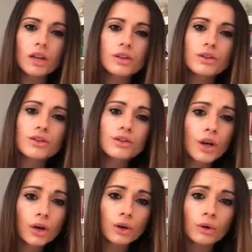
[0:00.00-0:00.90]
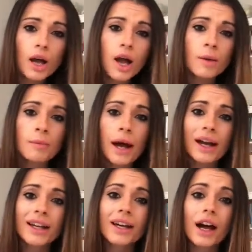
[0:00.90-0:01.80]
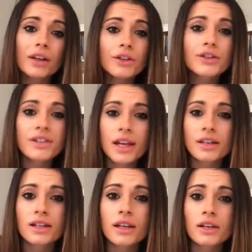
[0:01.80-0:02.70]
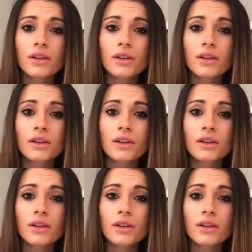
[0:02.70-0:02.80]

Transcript: So by understanding